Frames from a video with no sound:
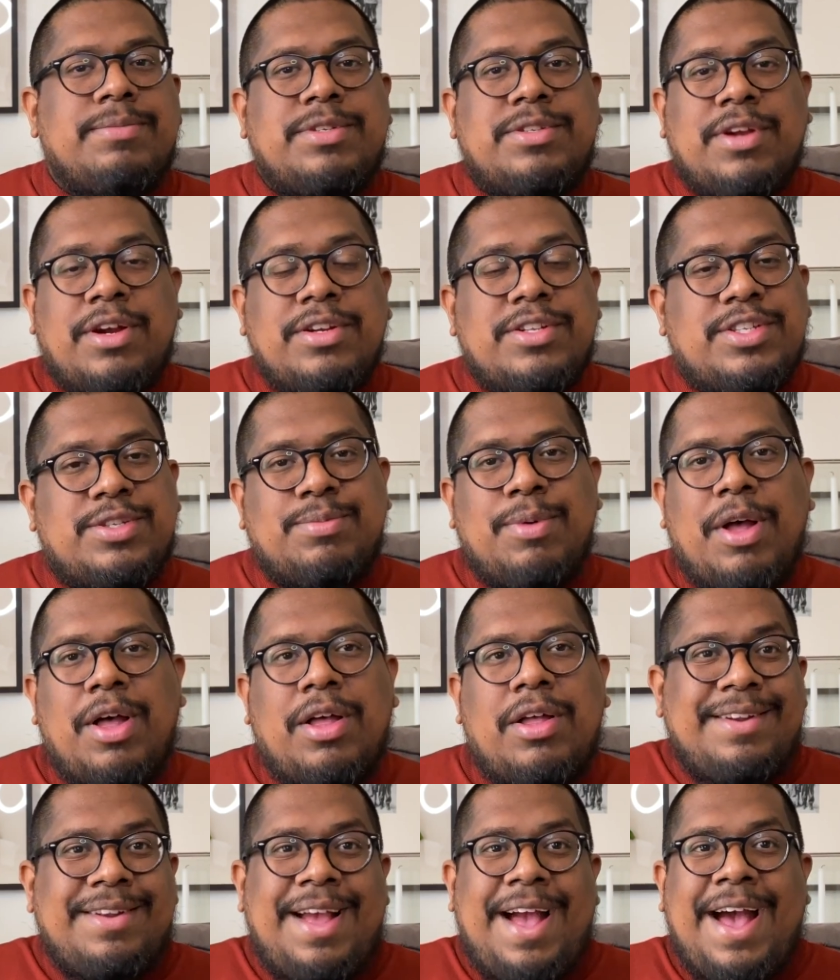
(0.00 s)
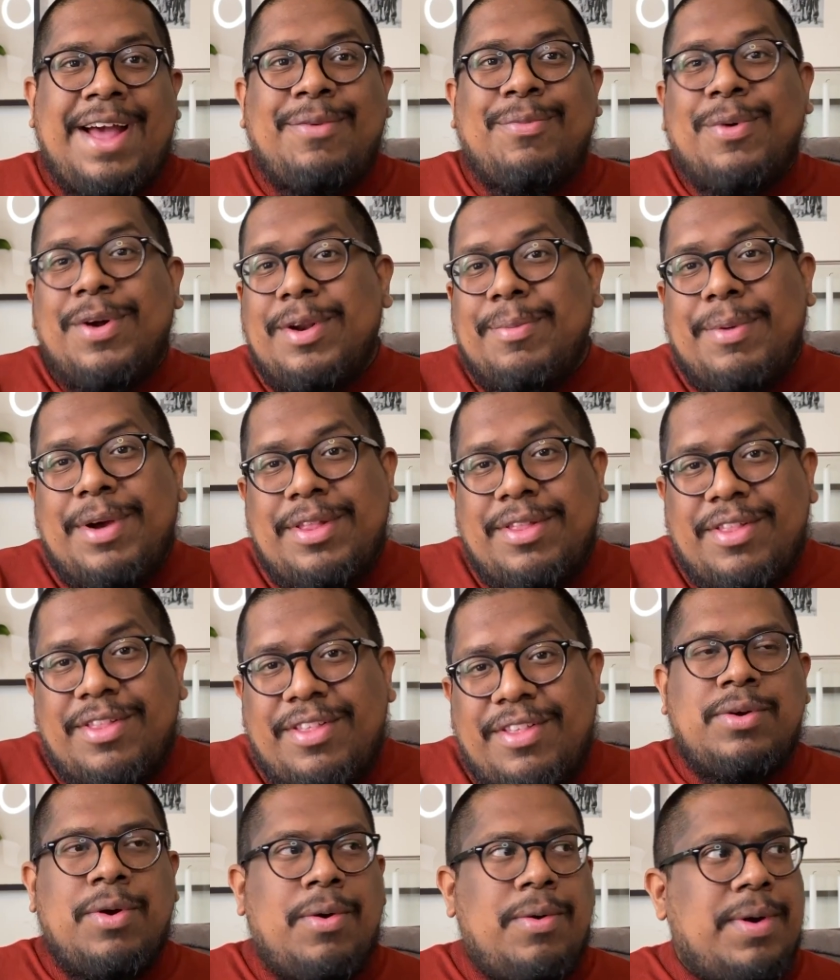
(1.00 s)
Start small, add one a
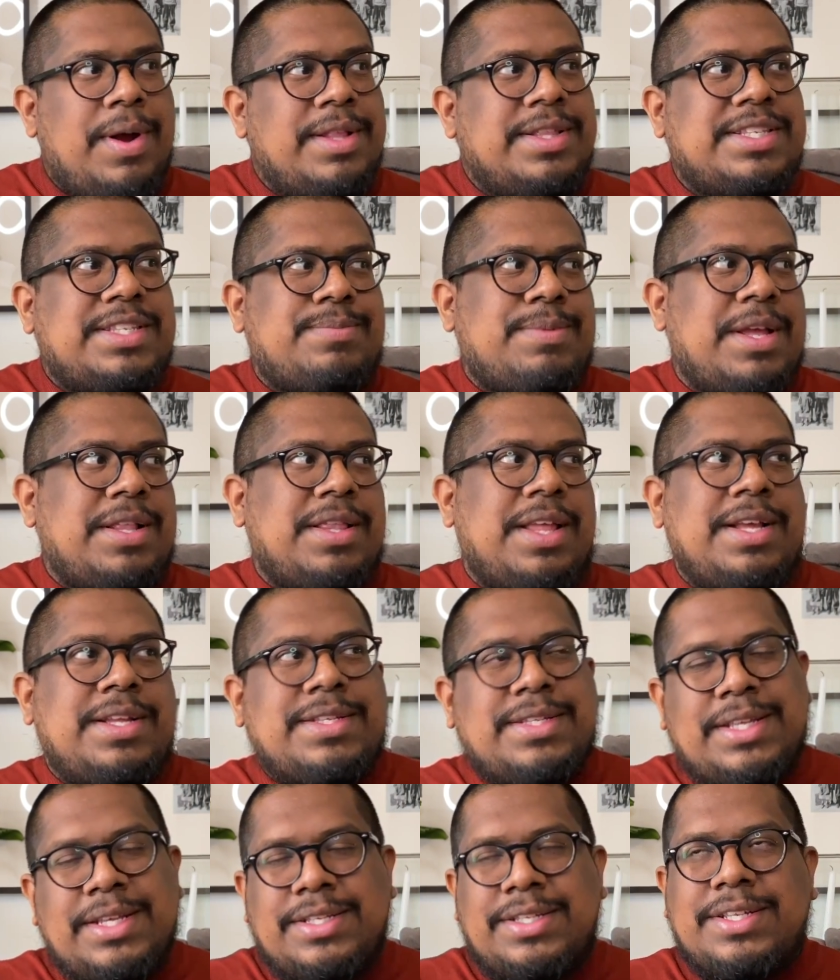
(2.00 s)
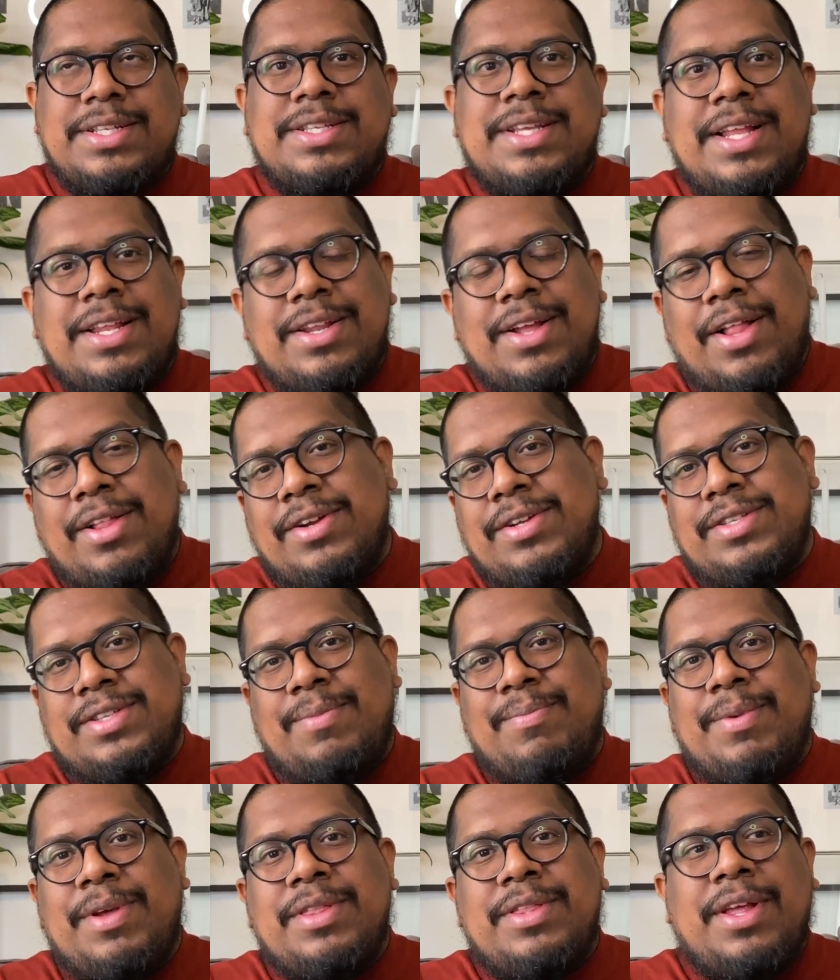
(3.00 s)
month. Go and spend like $6 to $10 a
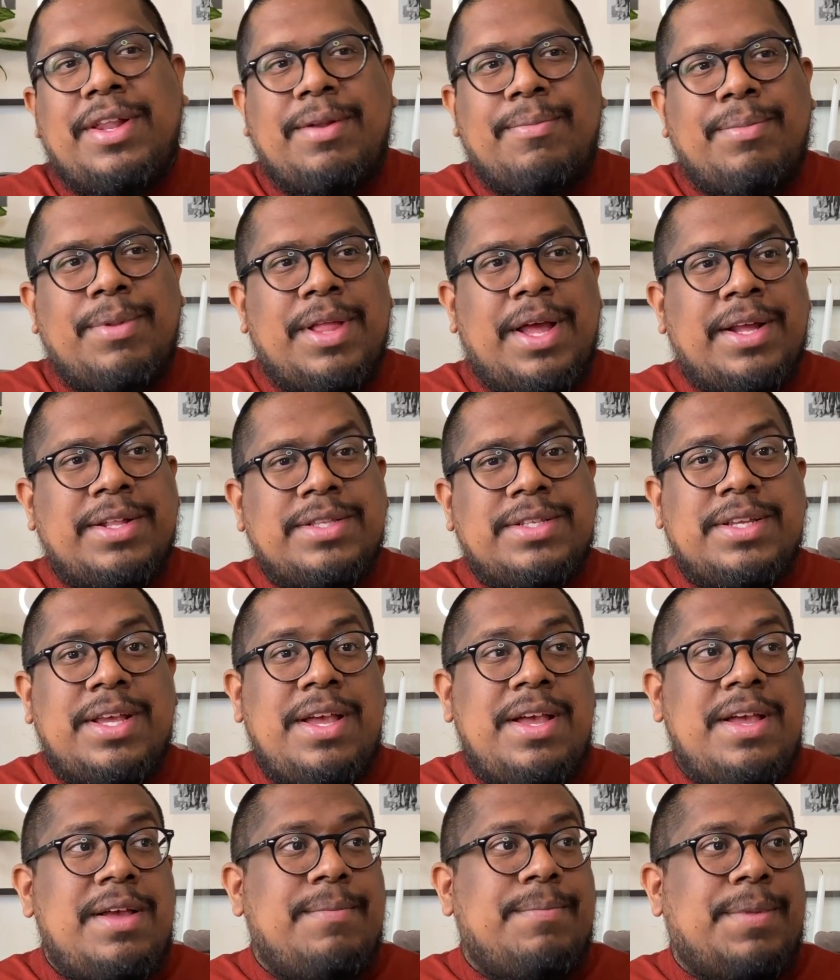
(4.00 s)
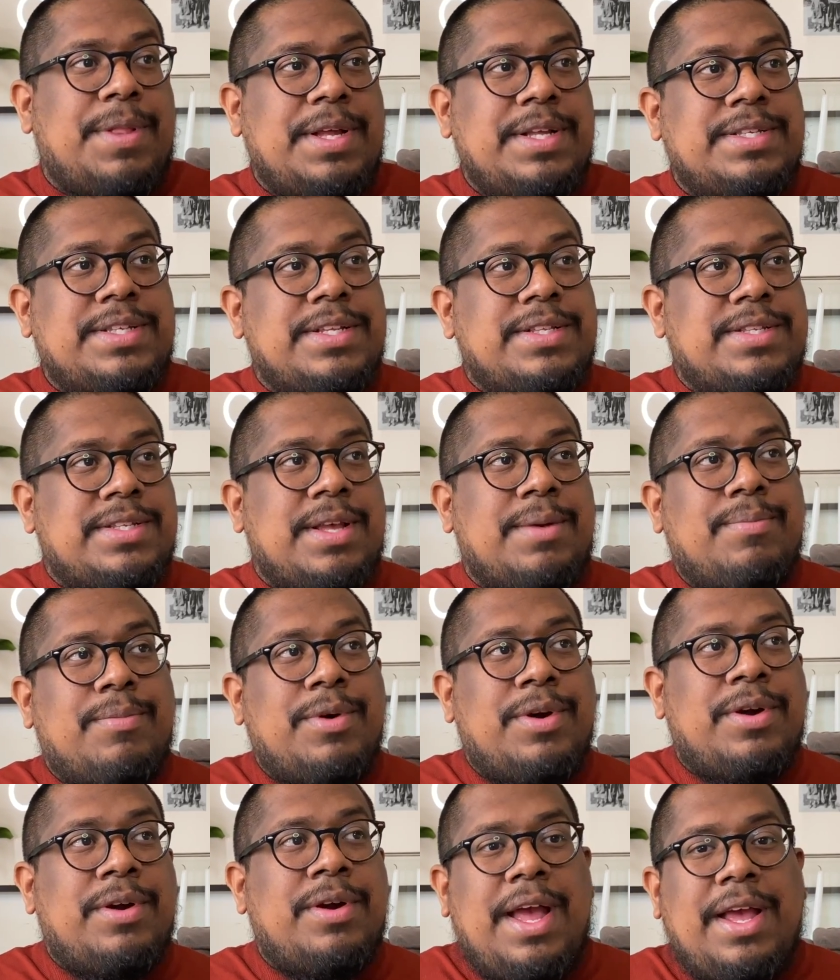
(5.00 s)
month on a plant, place it
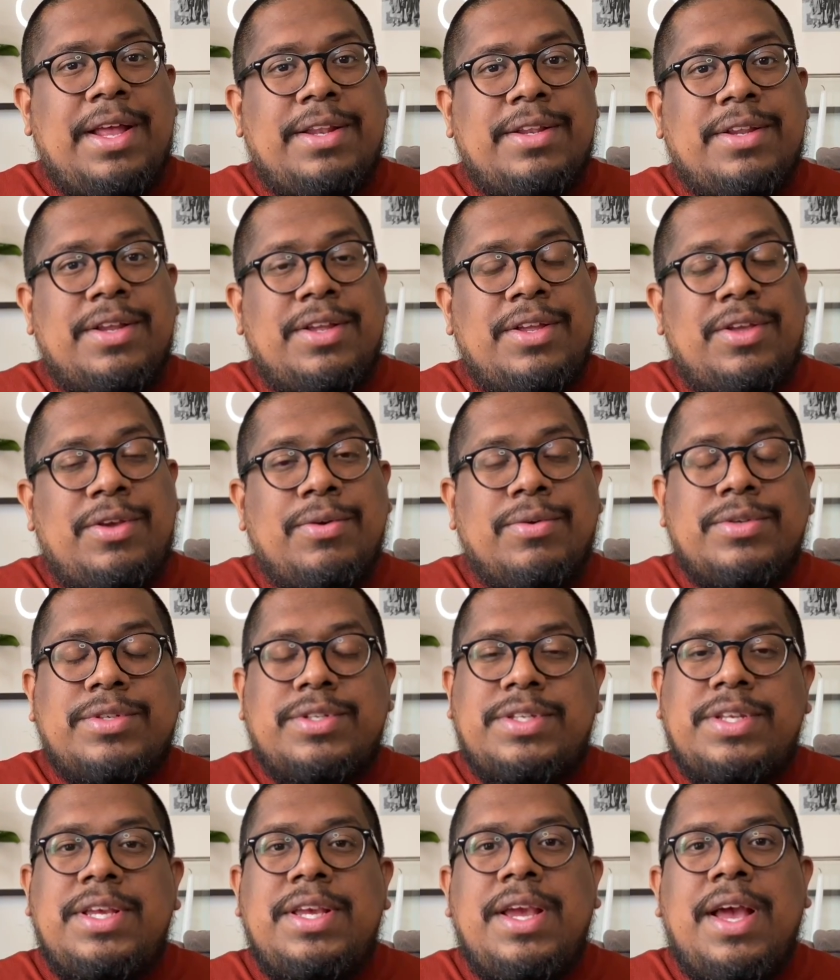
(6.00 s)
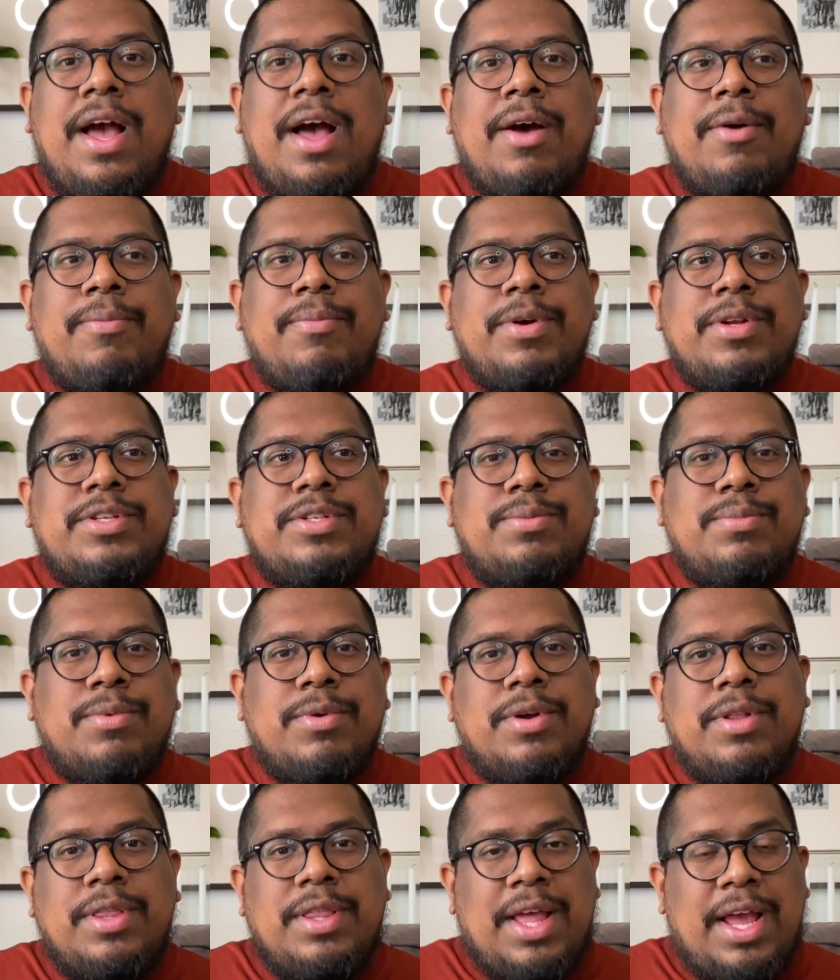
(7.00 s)
somewhere, and you'll see how much
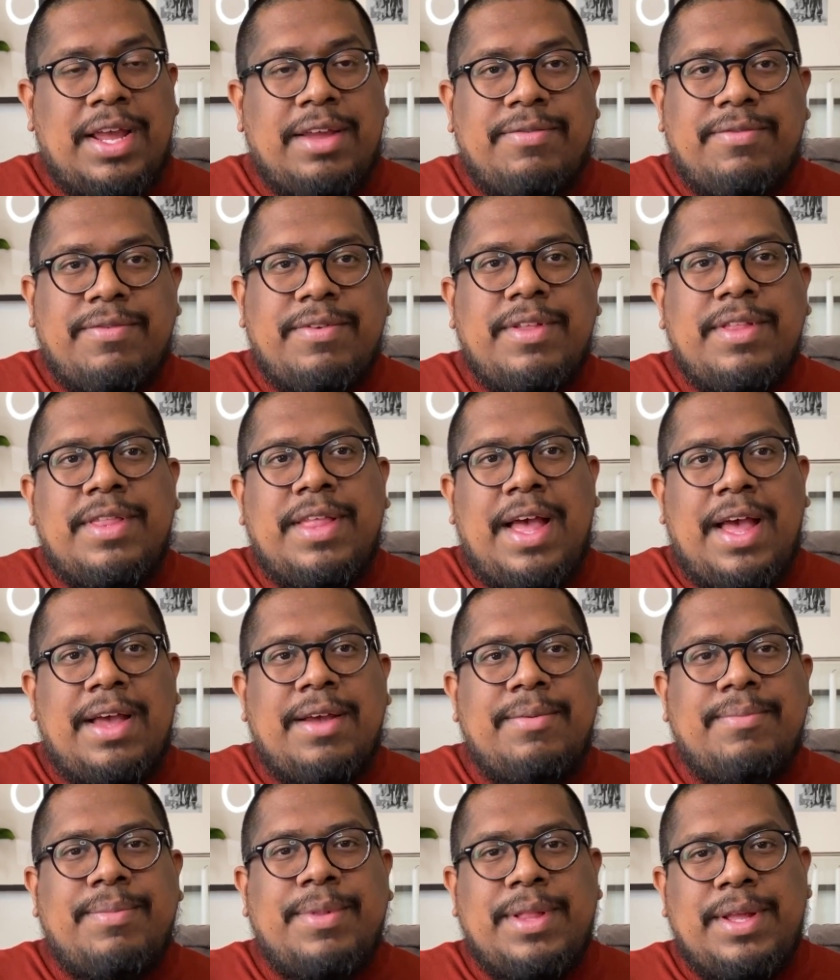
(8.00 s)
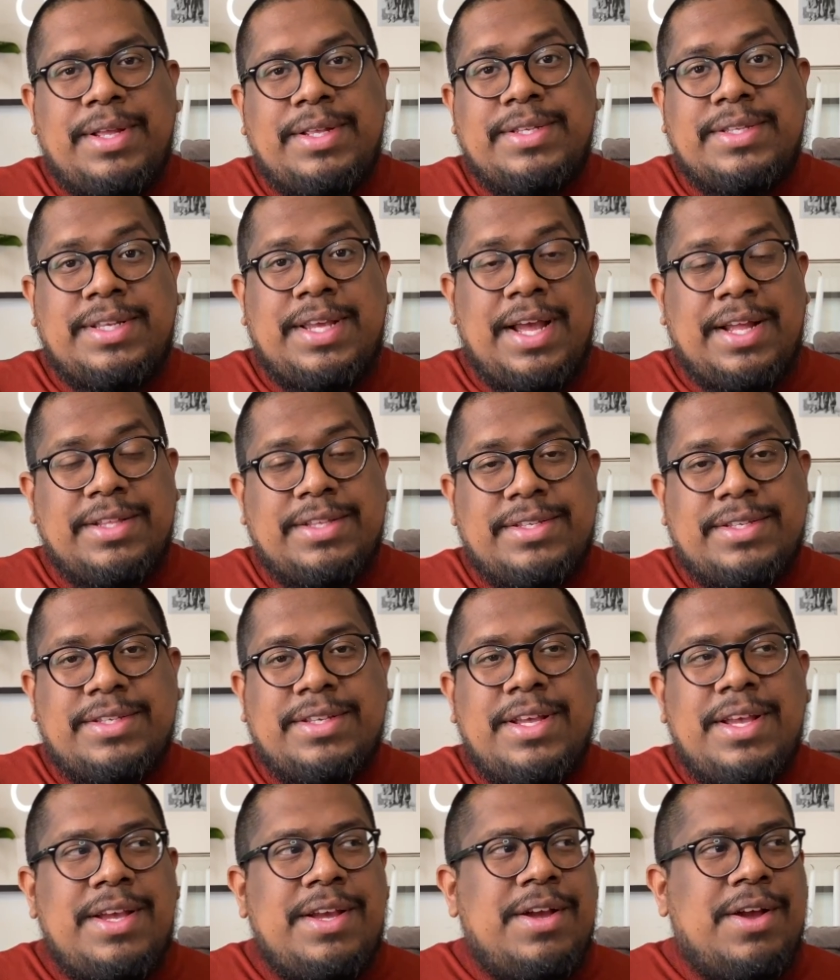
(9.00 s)
more life that place gets.